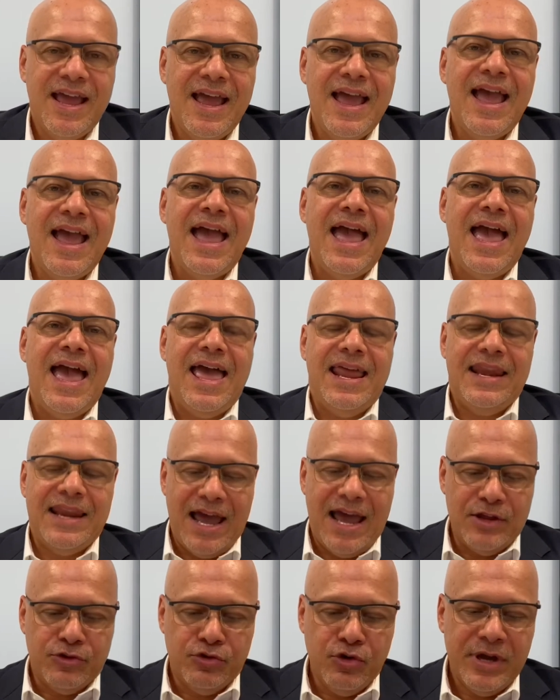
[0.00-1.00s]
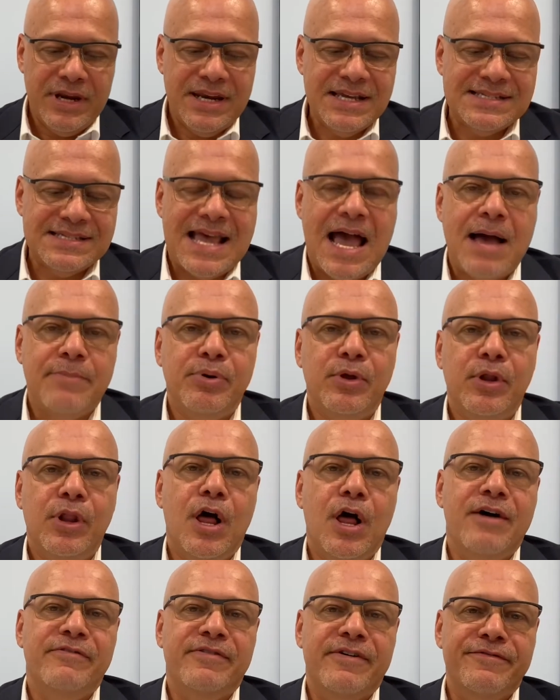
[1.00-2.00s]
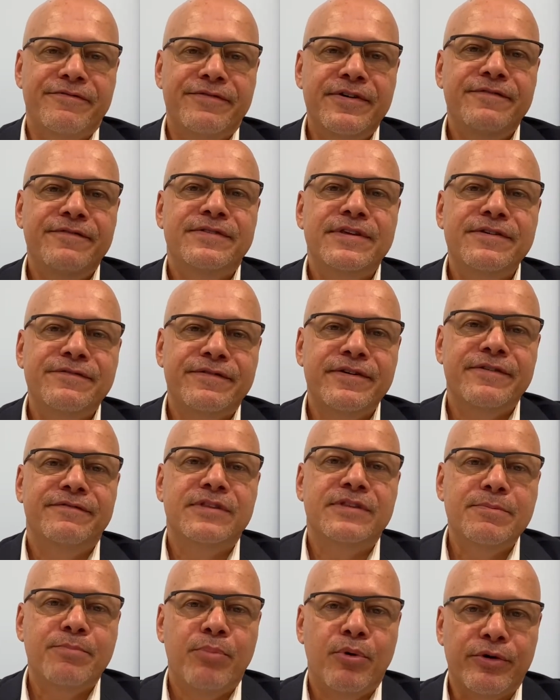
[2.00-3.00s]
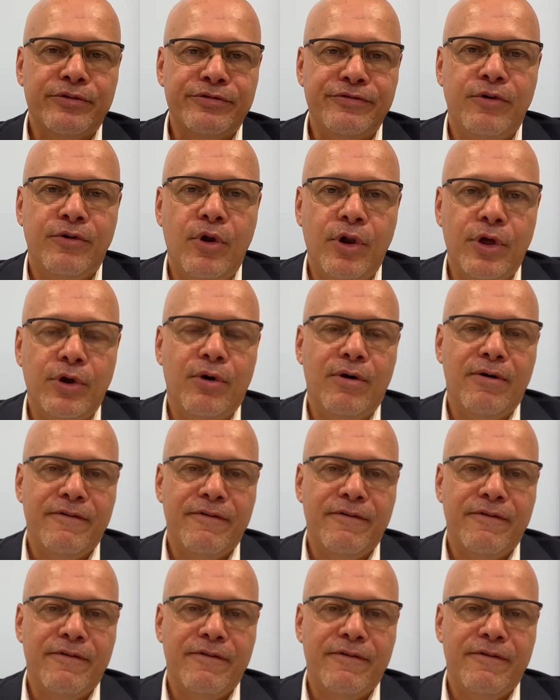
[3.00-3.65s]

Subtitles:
And I took an example of a 50-50 portfolio.